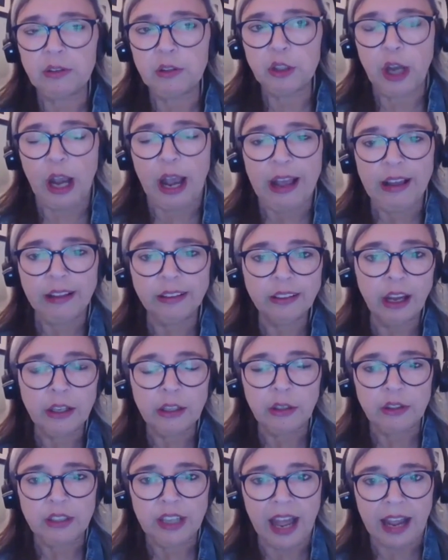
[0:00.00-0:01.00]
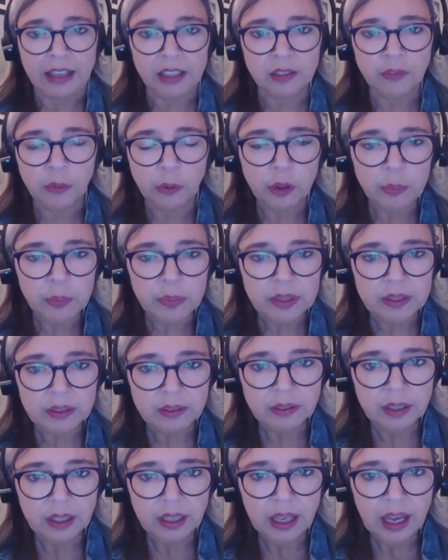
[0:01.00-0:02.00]
child on your tax forms.
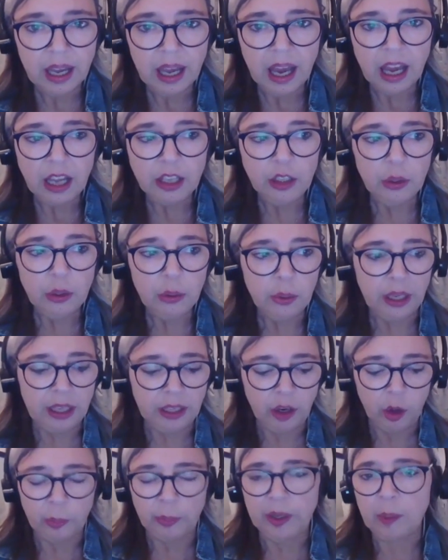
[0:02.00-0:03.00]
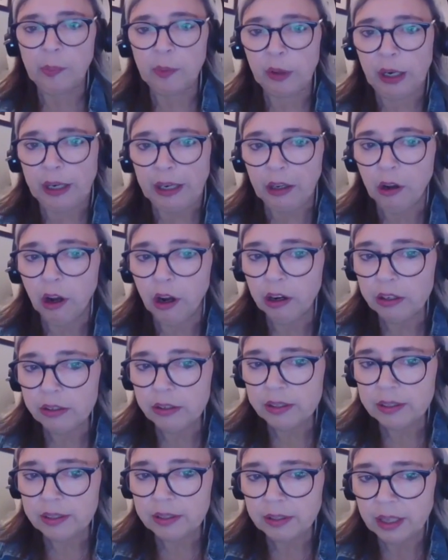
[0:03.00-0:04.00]
You can open up credit
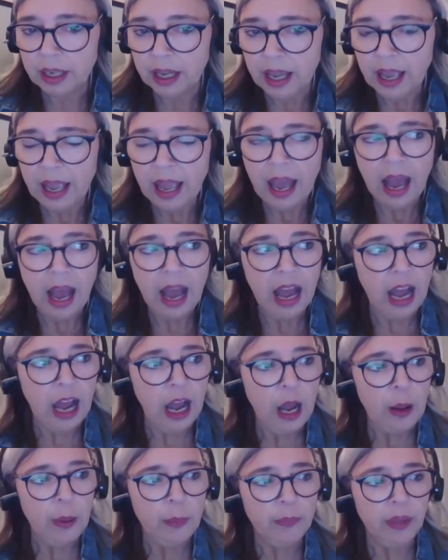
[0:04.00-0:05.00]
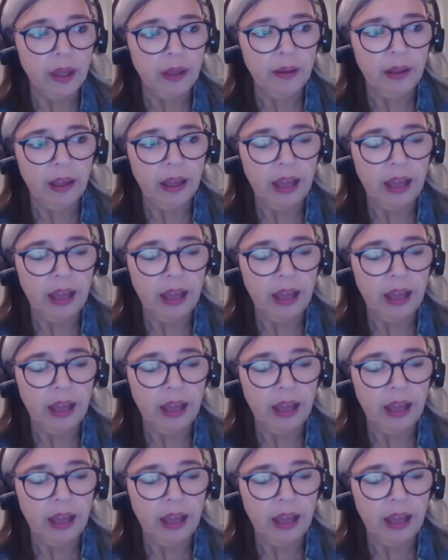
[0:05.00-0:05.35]
cards. Um,